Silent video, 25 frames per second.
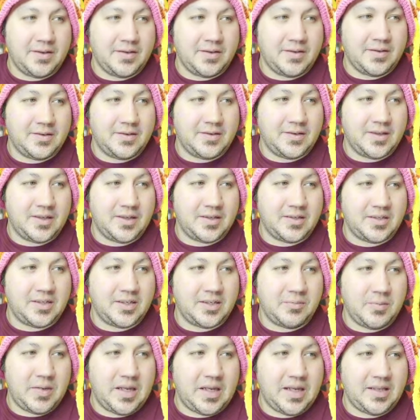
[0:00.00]
Such an
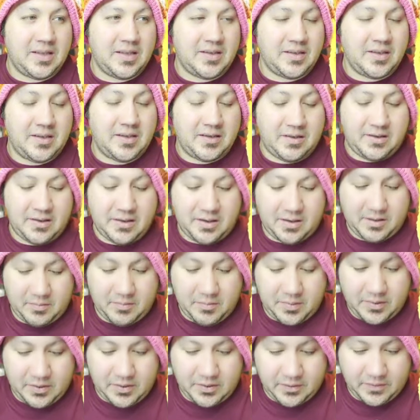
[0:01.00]
amazing and
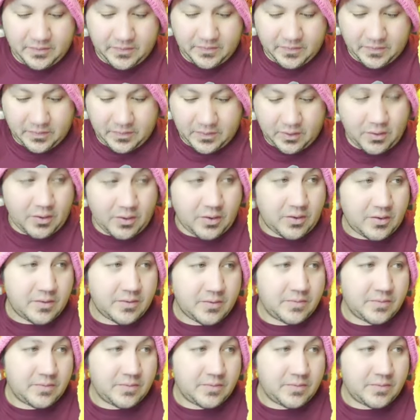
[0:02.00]
beautiful card,